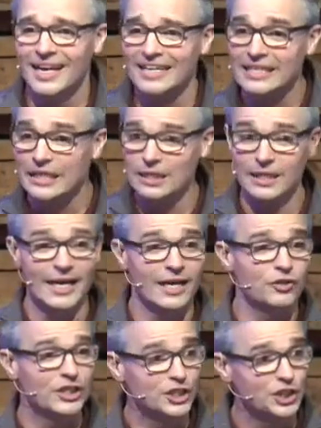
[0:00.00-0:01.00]
and
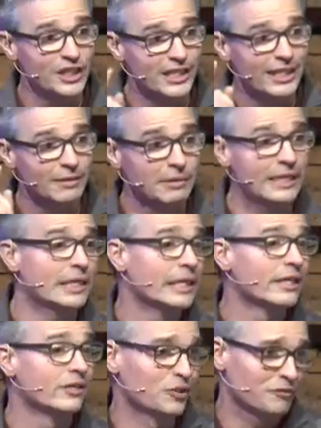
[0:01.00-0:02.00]
declared that she had been
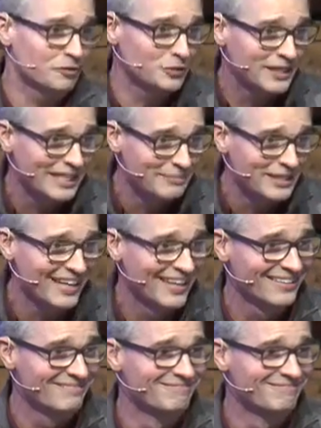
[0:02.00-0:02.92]
healed of leukemia.